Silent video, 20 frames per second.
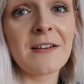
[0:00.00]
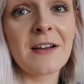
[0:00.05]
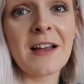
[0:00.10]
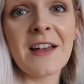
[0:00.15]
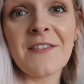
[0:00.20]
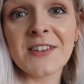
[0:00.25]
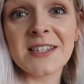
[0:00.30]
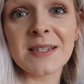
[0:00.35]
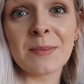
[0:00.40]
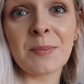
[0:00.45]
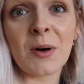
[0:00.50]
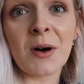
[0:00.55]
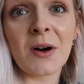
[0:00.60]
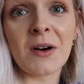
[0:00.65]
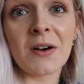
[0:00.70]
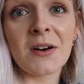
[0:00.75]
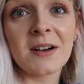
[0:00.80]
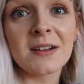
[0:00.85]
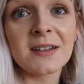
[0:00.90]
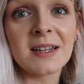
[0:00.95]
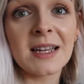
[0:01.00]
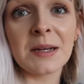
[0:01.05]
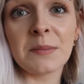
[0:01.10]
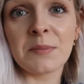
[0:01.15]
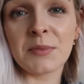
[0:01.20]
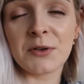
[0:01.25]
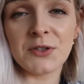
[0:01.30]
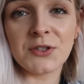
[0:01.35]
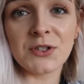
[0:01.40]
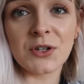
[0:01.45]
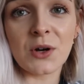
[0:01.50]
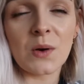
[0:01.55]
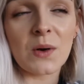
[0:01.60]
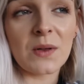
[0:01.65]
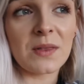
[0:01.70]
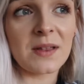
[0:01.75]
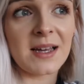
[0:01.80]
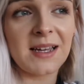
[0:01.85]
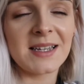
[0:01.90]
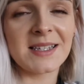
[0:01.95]
if it's a bar like
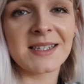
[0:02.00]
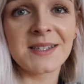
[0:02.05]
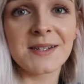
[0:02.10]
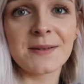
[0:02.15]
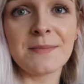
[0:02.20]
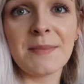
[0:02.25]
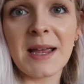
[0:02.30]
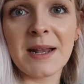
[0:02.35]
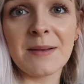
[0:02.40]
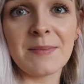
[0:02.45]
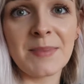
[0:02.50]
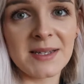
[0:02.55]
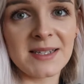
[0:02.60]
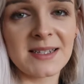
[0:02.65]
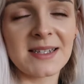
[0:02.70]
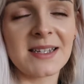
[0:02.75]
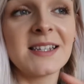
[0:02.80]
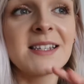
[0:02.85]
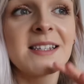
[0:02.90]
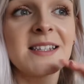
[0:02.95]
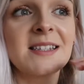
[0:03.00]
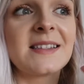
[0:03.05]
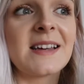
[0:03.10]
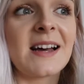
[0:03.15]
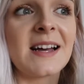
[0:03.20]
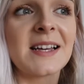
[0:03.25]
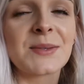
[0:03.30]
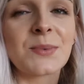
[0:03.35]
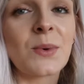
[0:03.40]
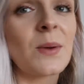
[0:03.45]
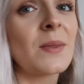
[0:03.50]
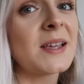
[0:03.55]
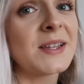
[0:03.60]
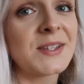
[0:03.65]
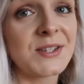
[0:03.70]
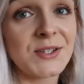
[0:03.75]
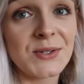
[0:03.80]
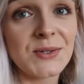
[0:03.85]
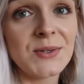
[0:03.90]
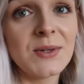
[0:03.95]
Brewdog, that is their main business. That is what they
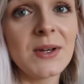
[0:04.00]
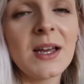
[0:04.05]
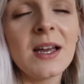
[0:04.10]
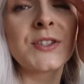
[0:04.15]
do.